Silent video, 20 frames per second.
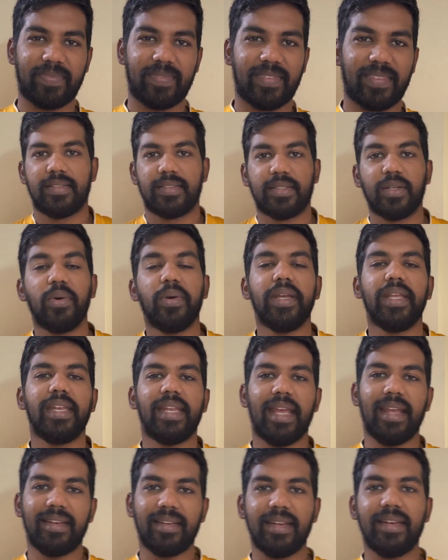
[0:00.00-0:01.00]
So in
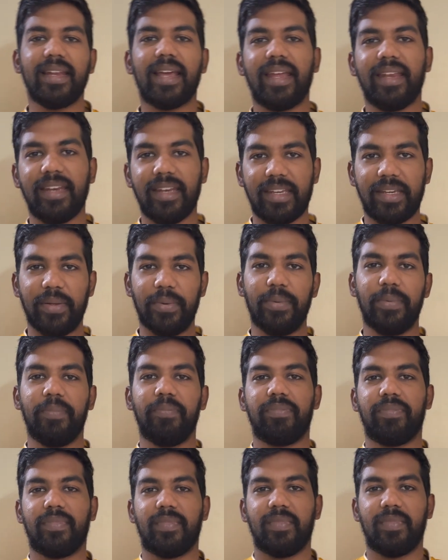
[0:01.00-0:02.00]
1892,
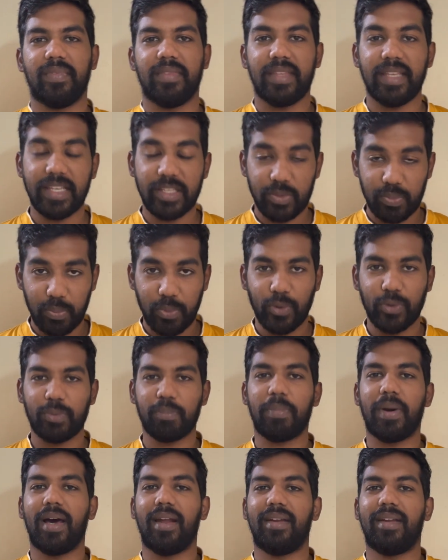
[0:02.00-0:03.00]
these both
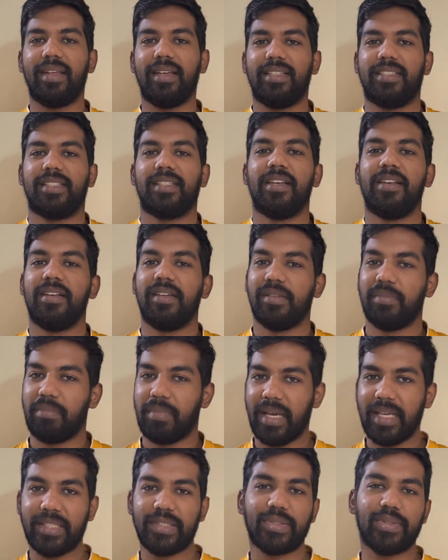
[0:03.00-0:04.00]
parties,
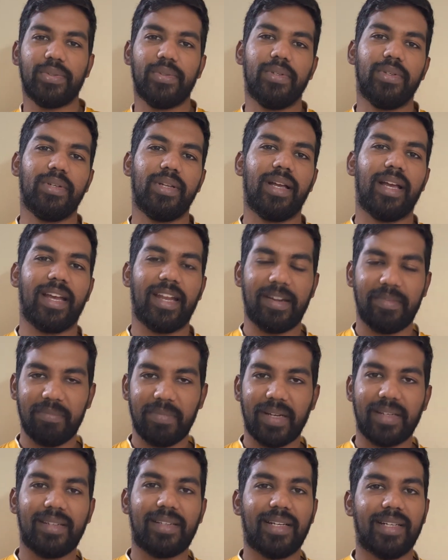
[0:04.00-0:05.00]
Mysore and
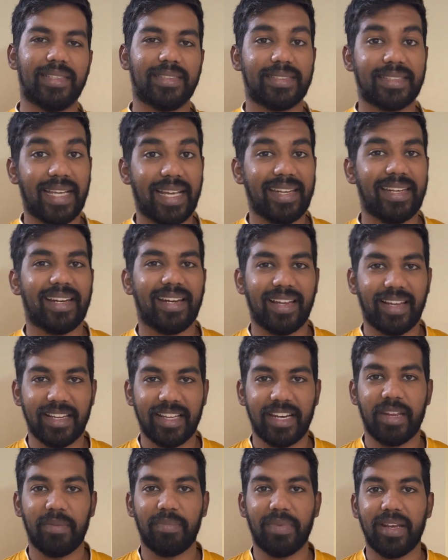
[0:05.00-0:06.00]
Madras, signed an
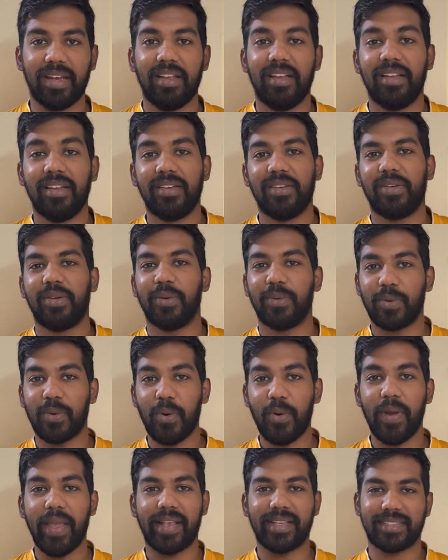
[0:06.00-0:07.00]
agreement to
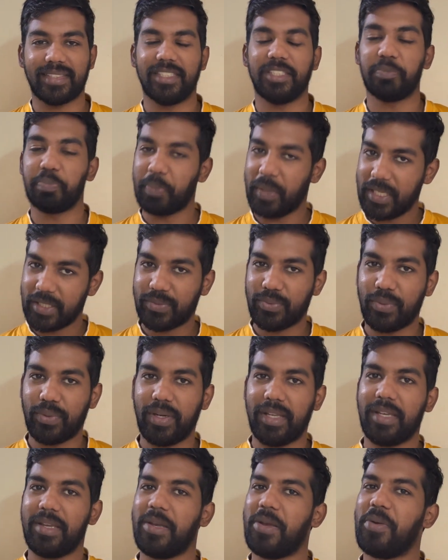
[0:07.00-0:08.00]
coexist
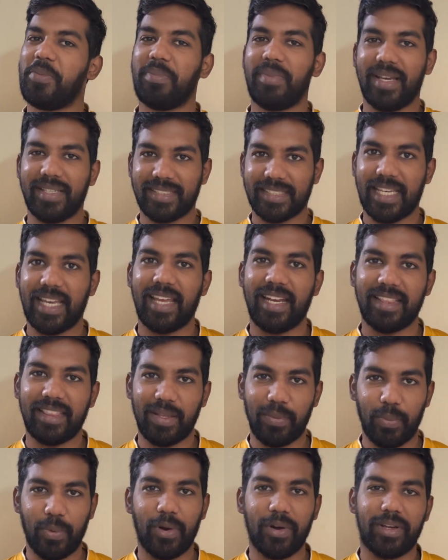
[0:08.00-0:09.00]
peacefully by sharing the
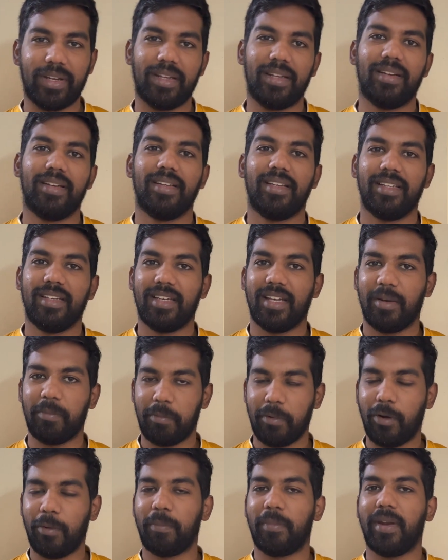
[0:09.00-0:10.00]
water in
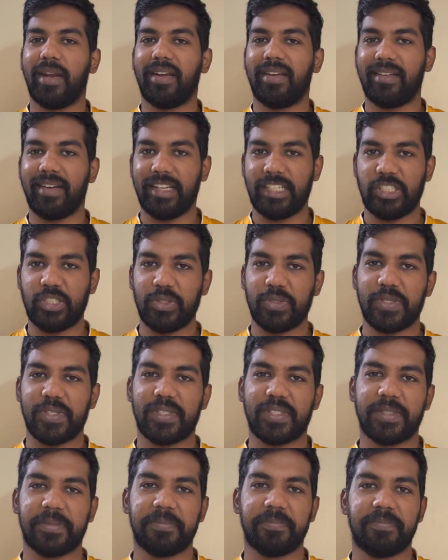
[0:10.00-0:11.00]
appropriate ratios.
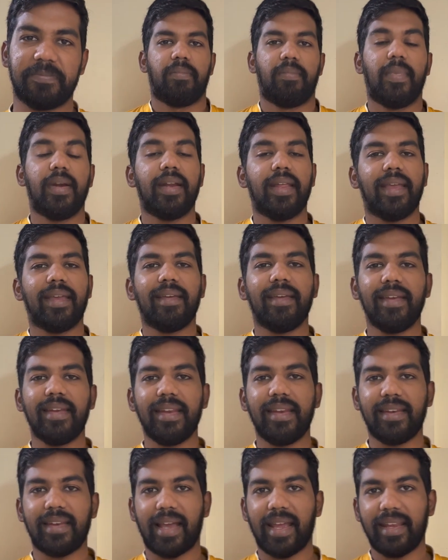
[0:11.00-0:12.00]
But again
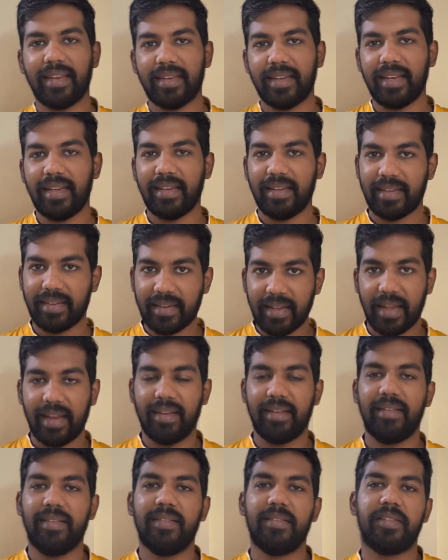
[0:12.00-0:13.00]
in
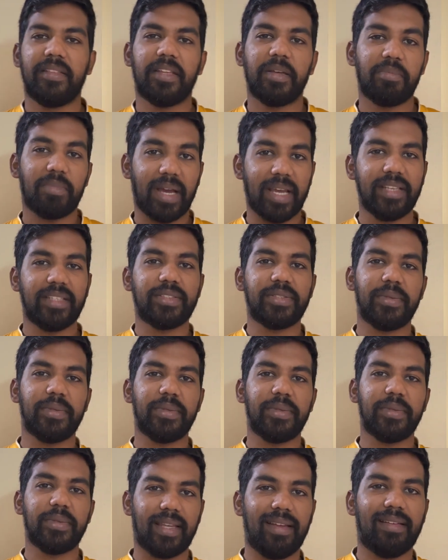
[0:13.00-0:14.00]
1910, the Mysore
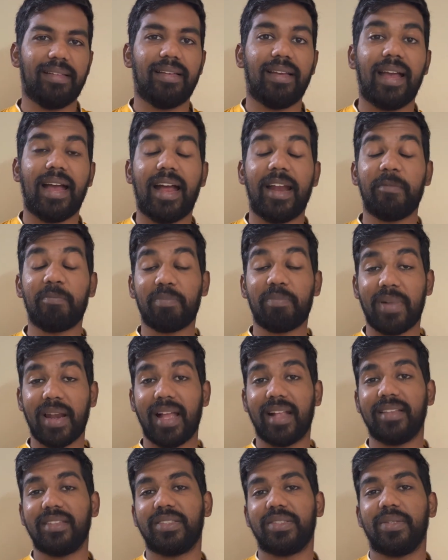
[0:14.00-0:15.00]
king had
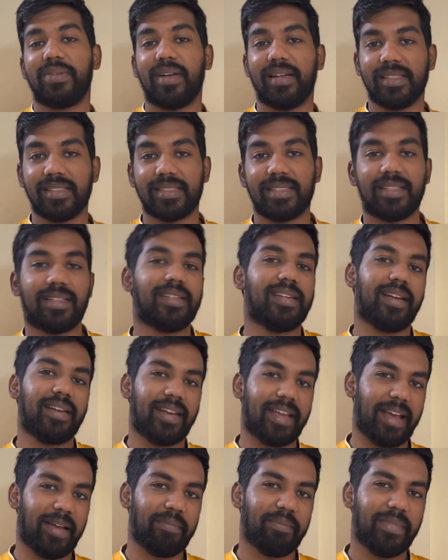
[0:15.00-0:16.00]
plans to construct a
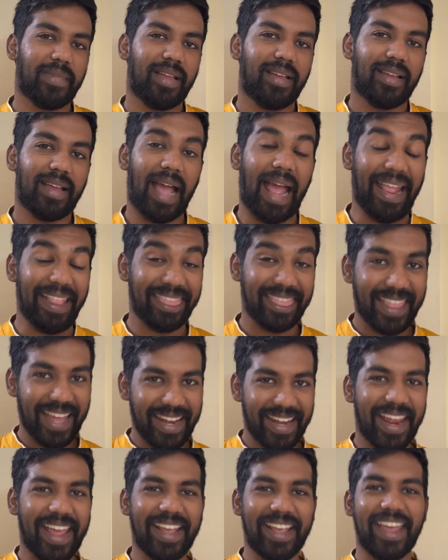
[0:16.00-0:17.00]
dam, and
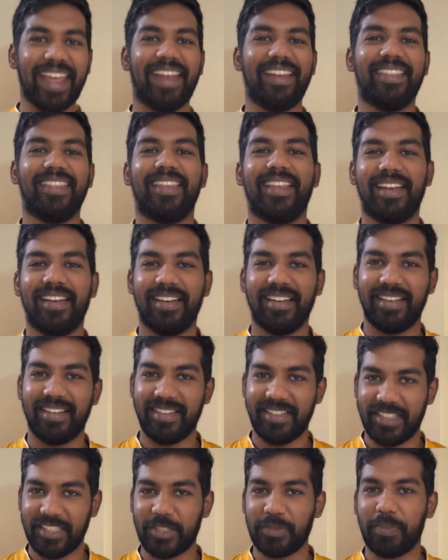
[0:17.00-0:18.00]
then again the
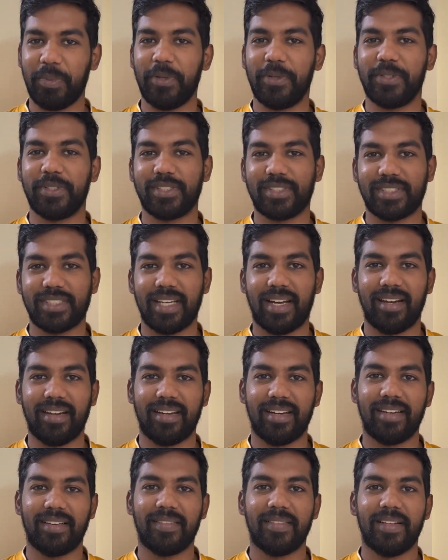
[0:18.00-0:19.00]
dispute
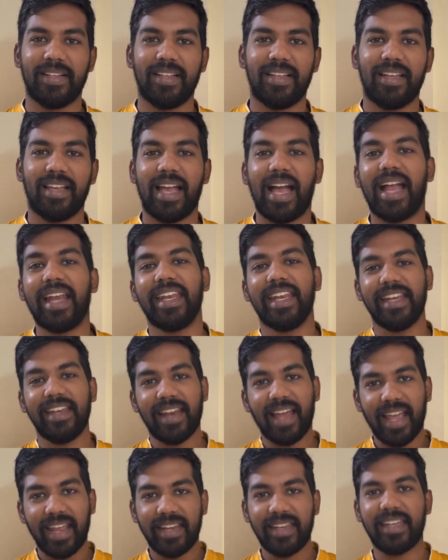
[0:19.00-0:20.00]
started. And in
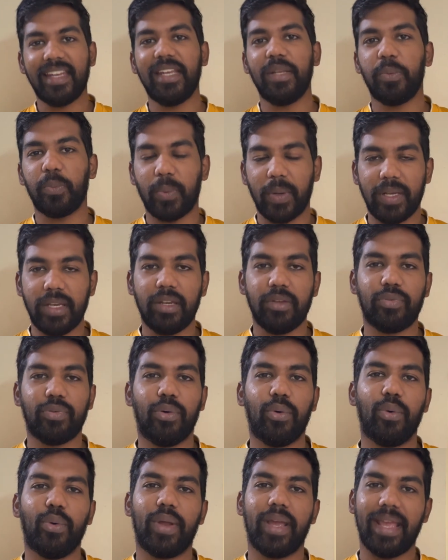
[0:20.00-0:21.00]

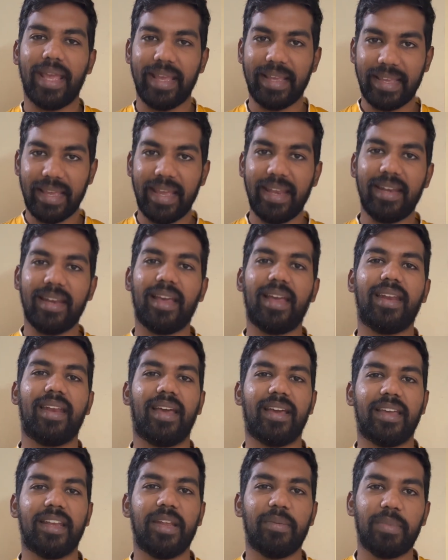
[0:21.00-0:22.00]
1924, again an
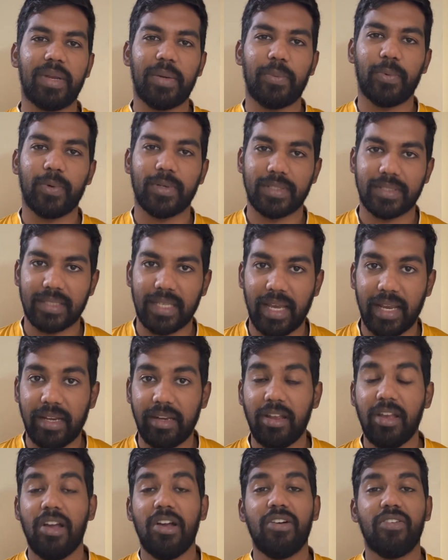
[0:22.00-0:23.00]
agreement was signed
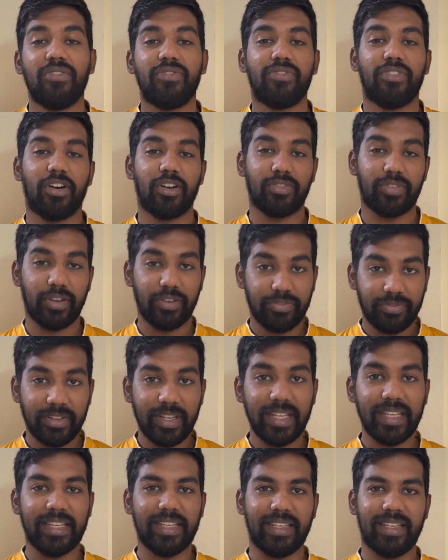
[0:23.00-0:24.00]
for 50
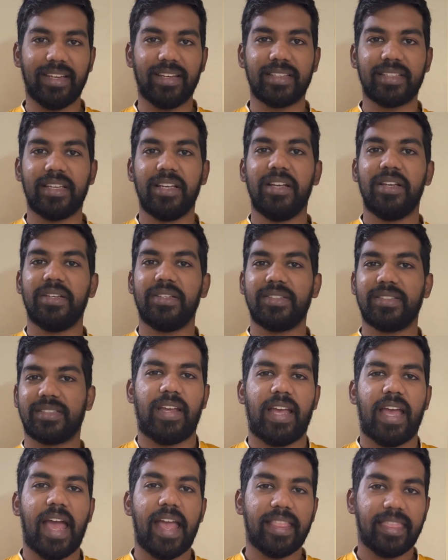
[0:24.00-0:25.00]
years,
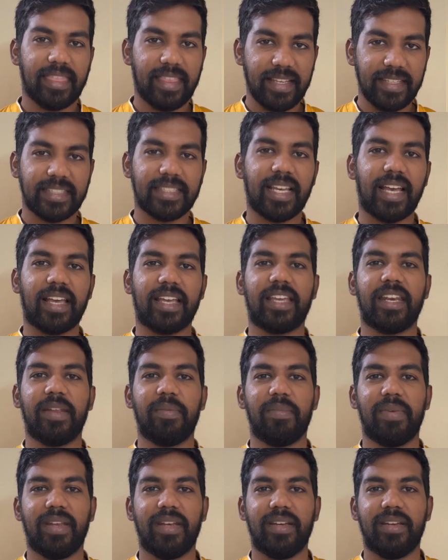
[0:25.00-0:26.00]
and this
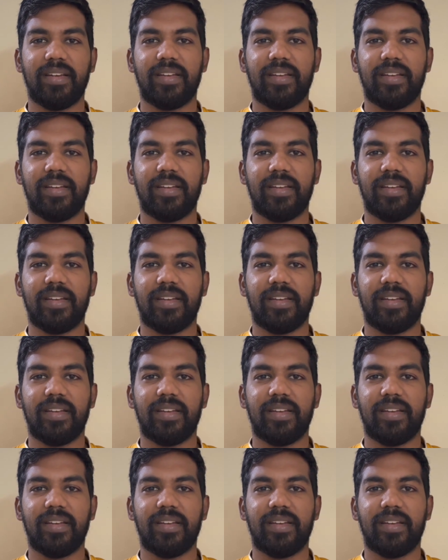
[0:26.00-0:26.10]
agreement